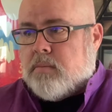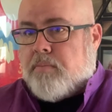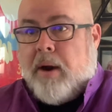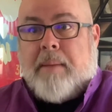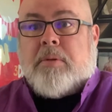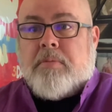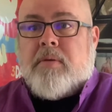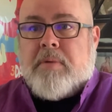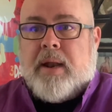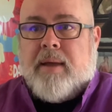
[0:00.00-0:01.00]
problem
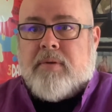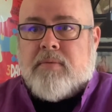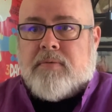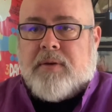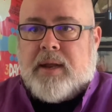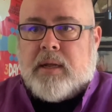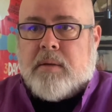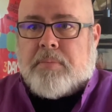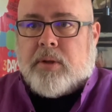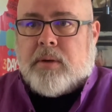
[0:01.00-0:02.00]
we've been having with finding
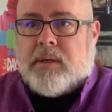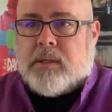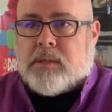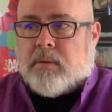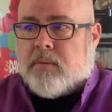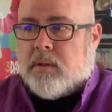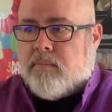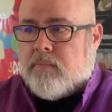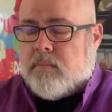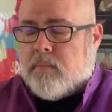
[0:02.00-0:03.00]
employees and
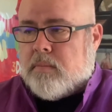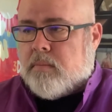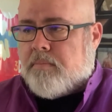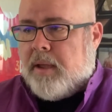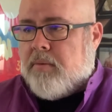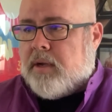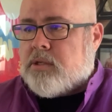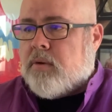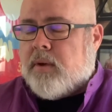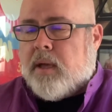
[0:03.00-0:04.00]
pay
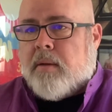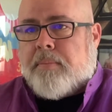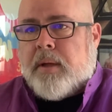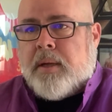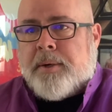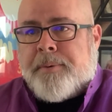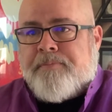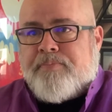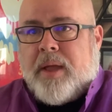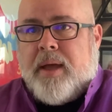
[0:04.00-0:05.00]
rates going up
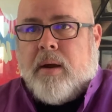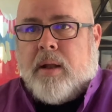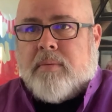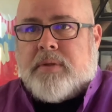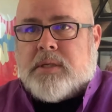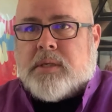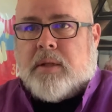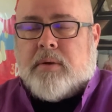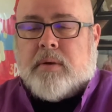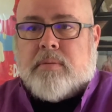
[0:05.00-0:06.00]
and all of this
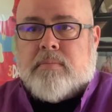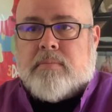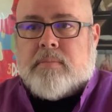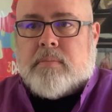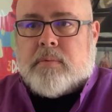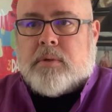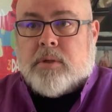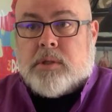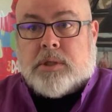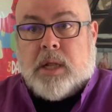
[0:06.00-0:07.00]
other
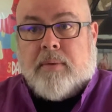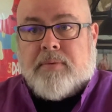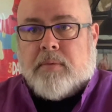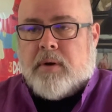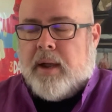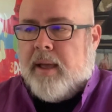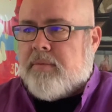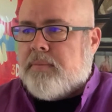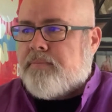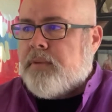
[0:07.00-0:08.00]
good stuff that we're
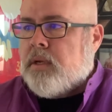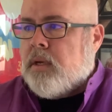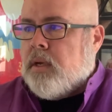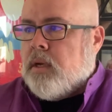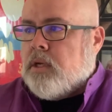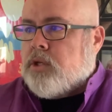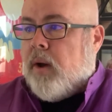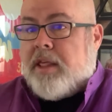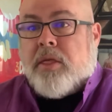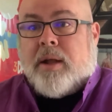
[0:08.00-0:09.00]
having. So
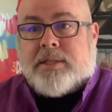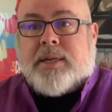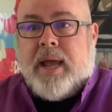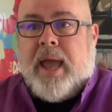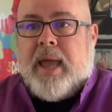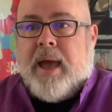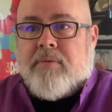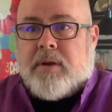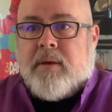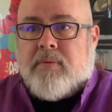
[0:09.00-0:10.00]
I thought today I
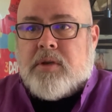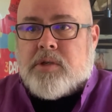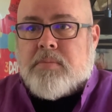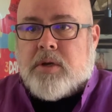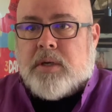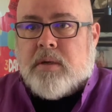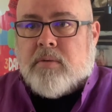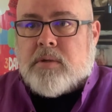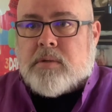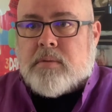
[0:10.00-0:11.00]
would give you some good
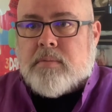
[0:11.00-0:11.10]
news.